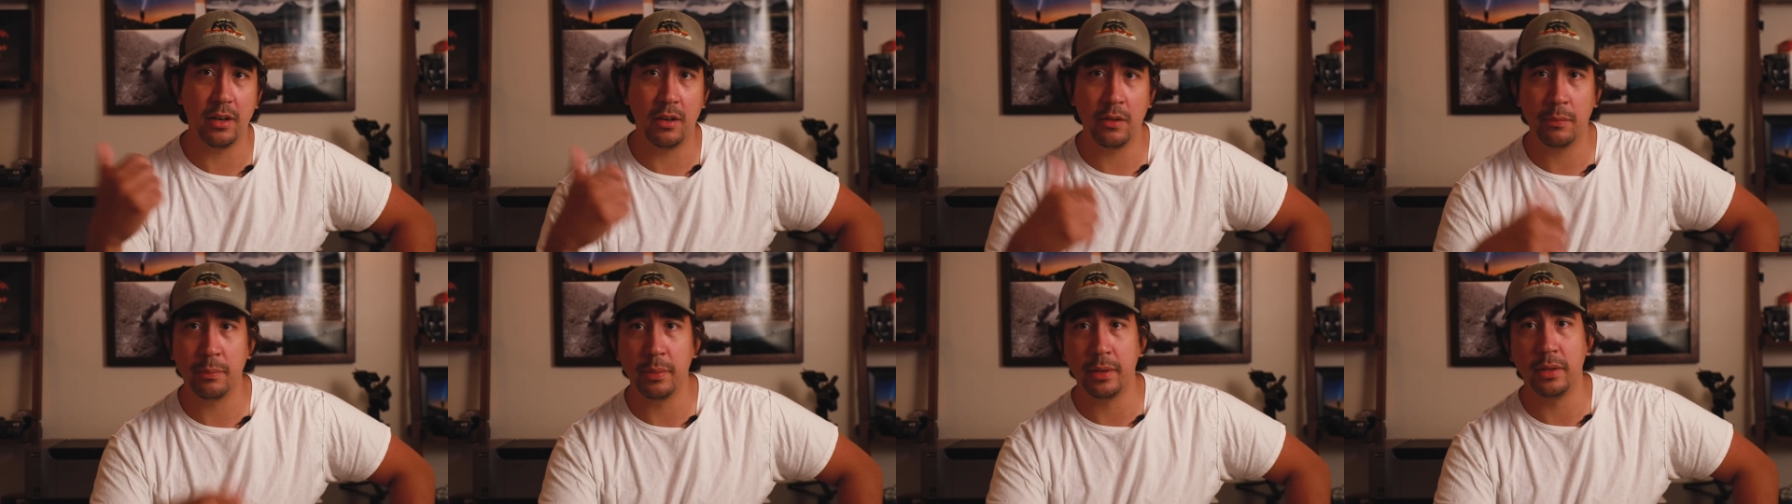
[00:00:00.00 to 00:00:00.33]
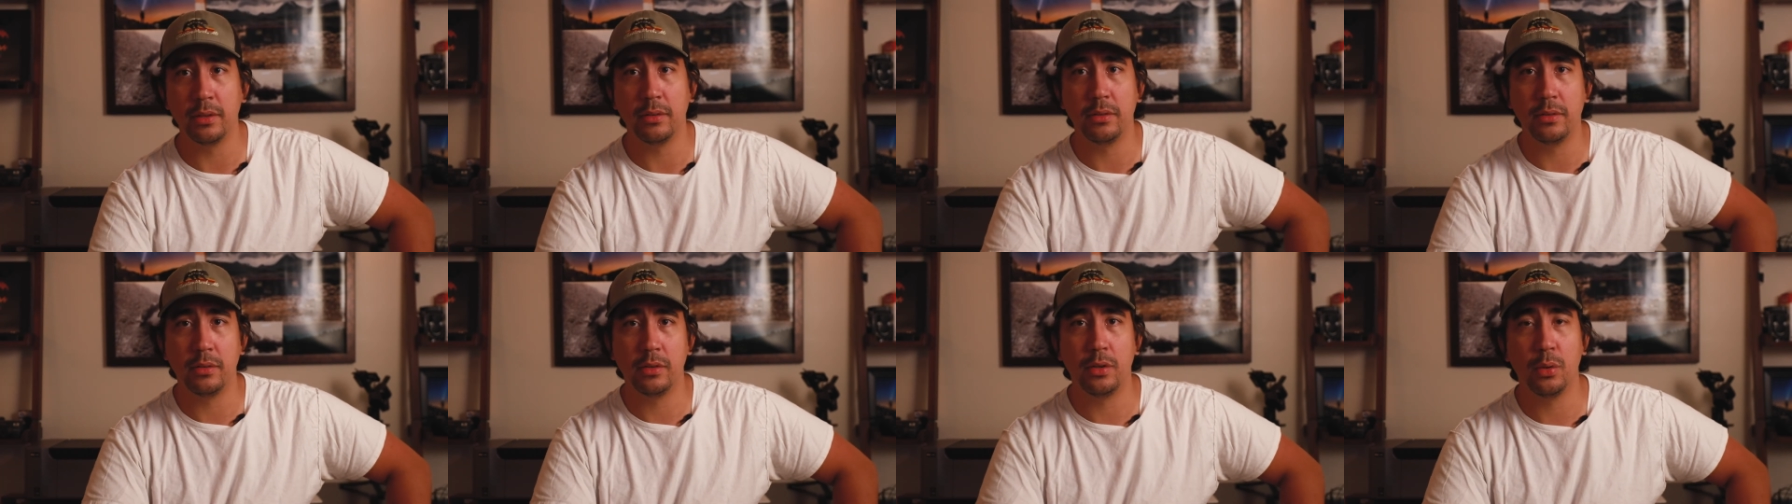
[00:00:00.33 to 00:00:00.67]
I've been
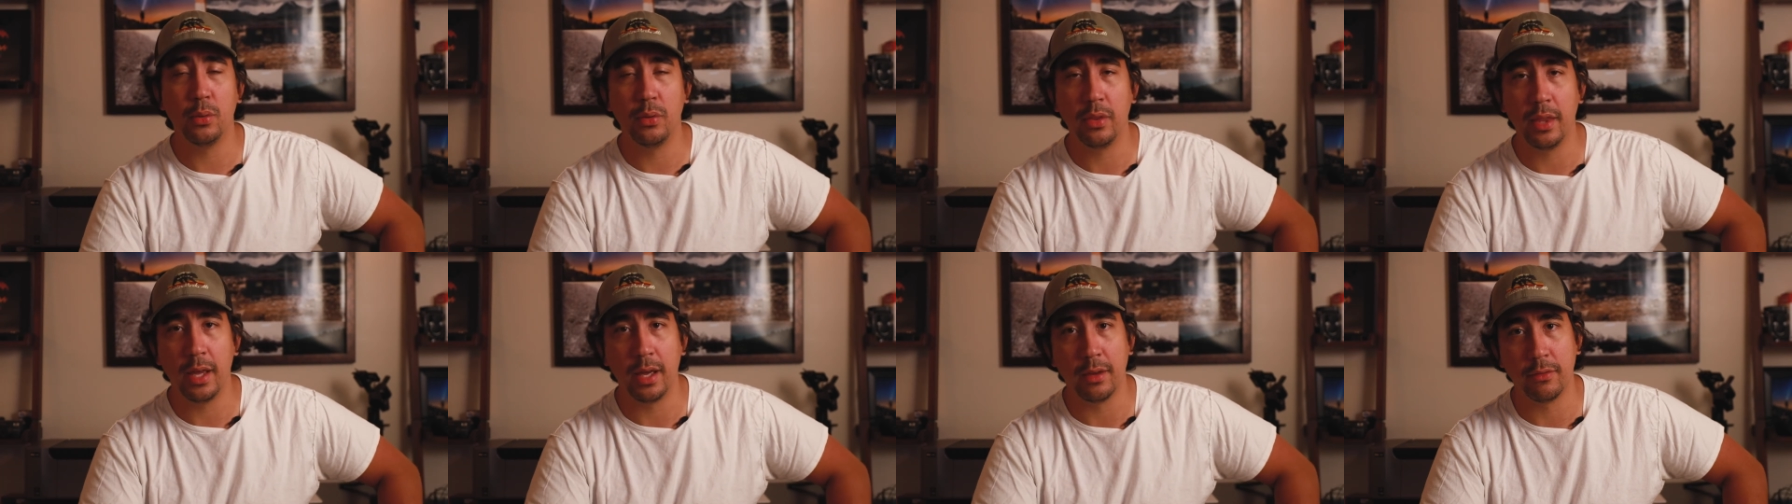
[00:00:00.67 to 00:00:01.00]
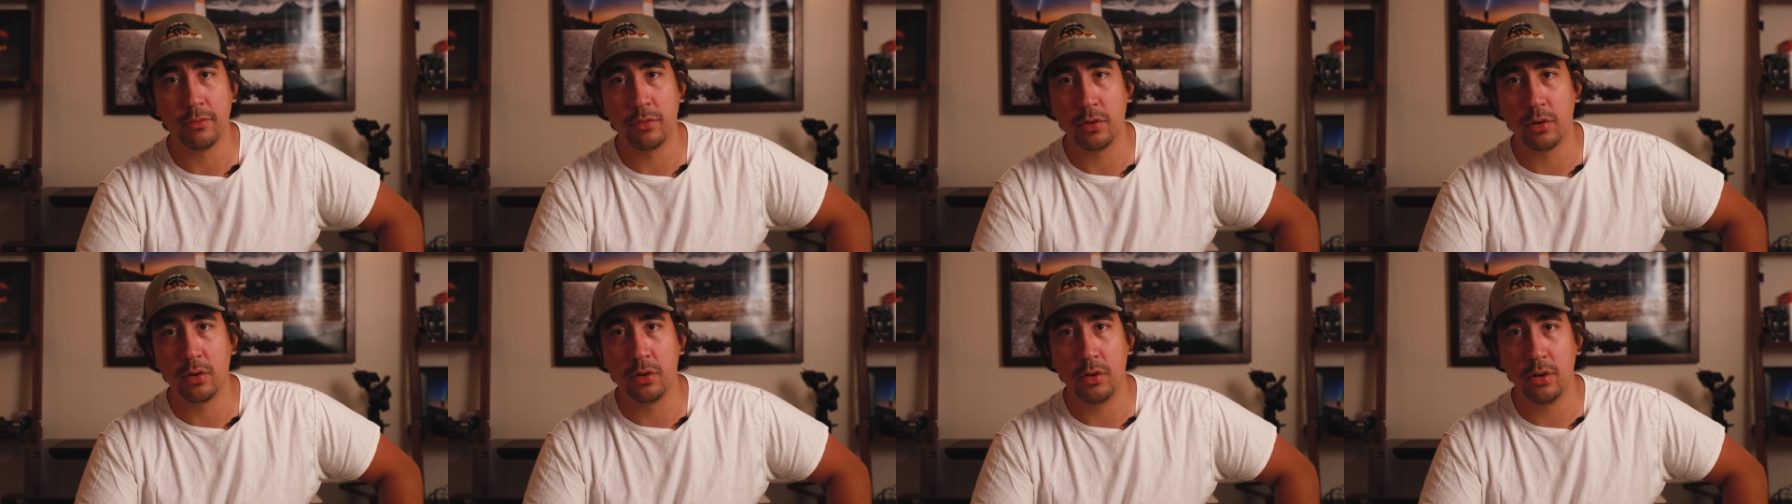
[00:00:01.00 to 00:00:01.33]
doing that
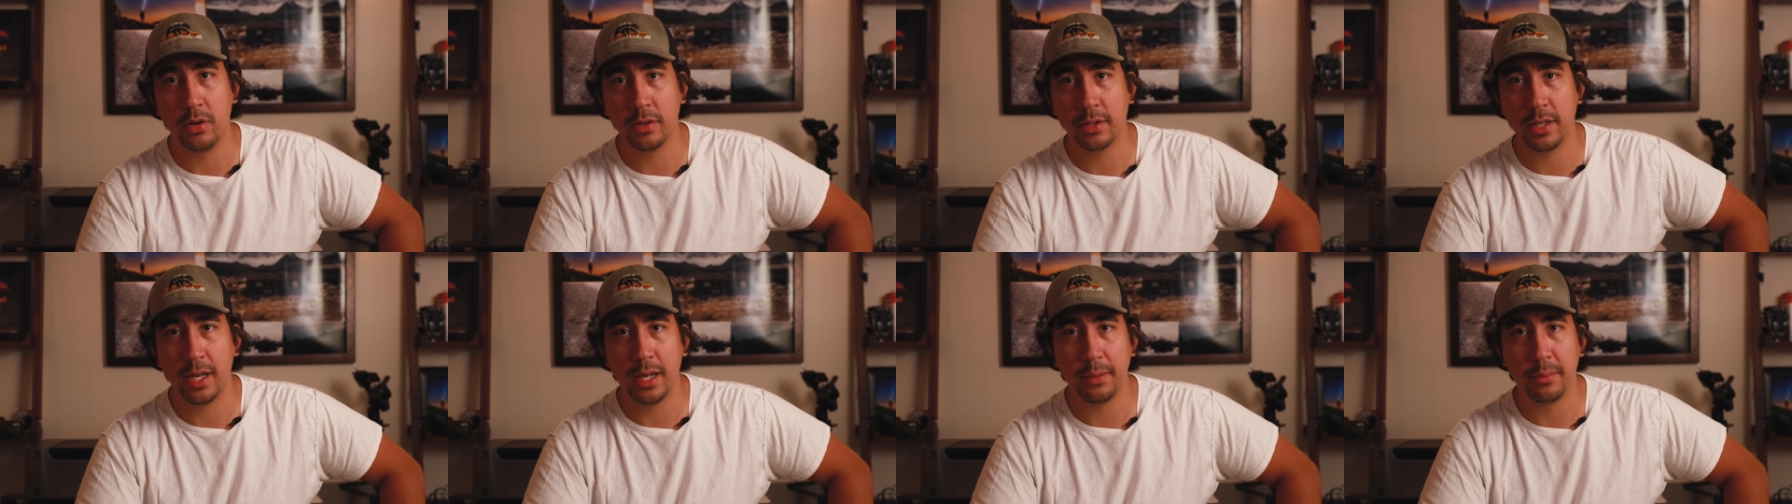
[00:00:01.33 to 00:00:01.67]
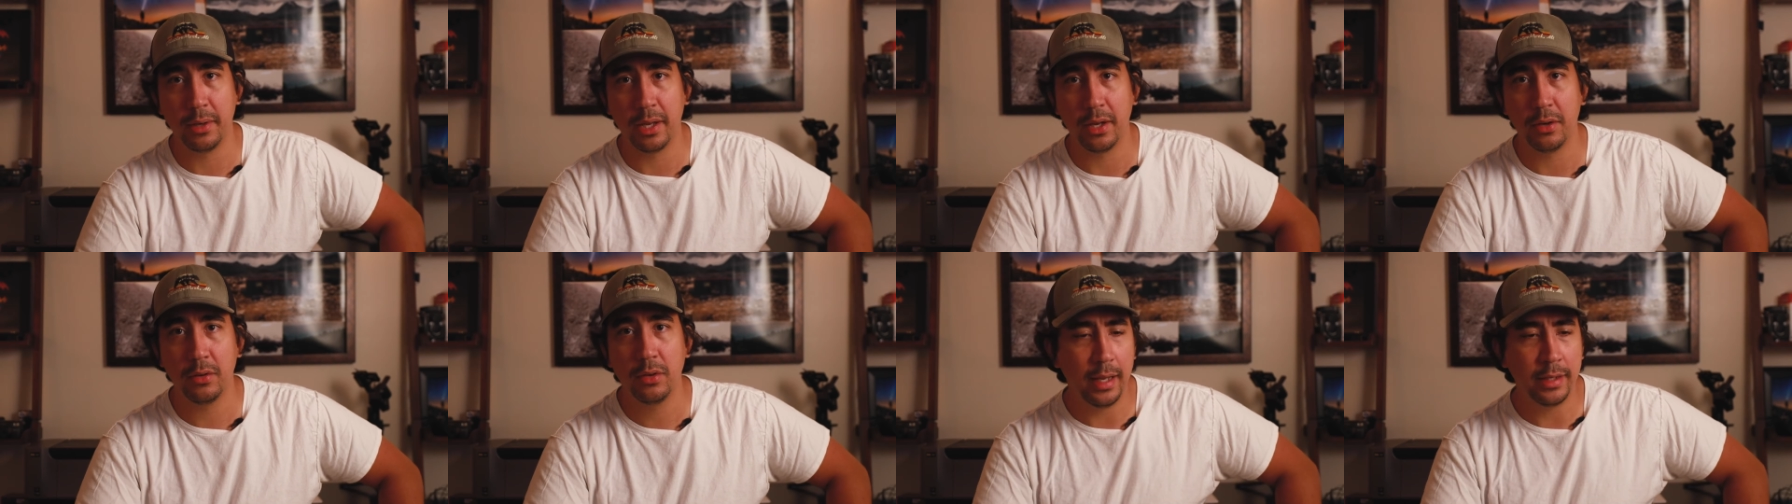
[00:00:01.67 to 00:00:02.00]
for a long time
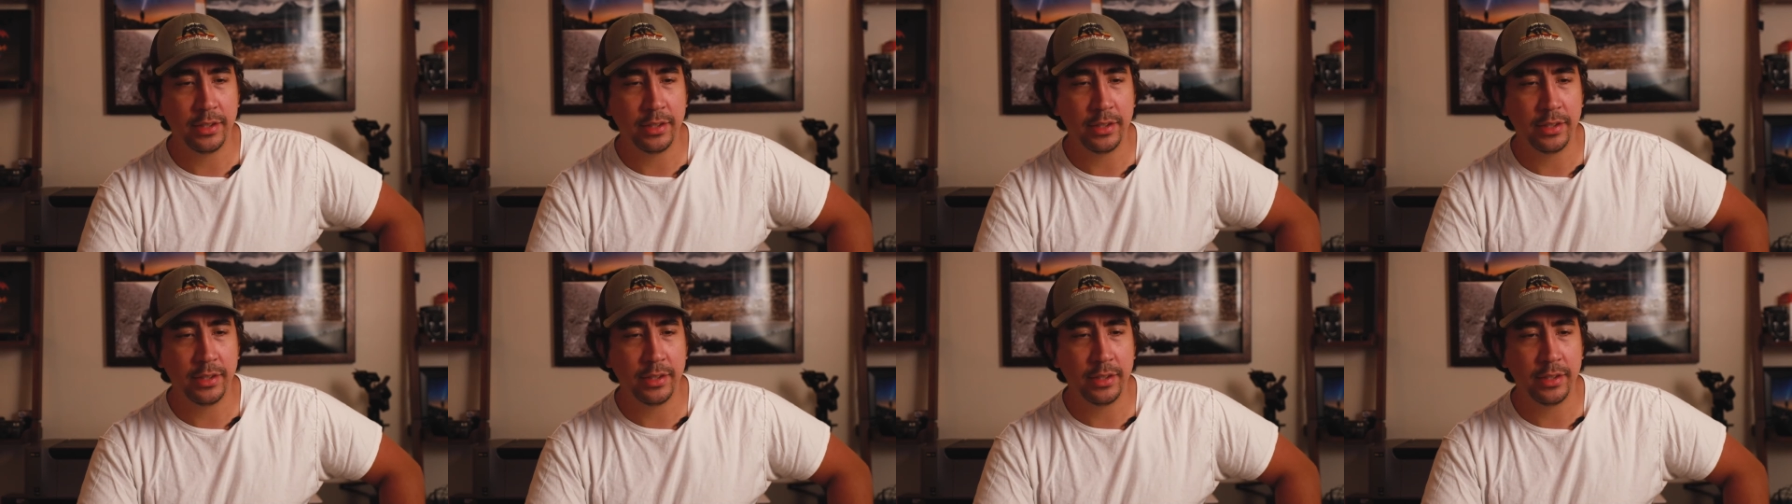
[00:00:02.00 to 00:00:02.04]
now.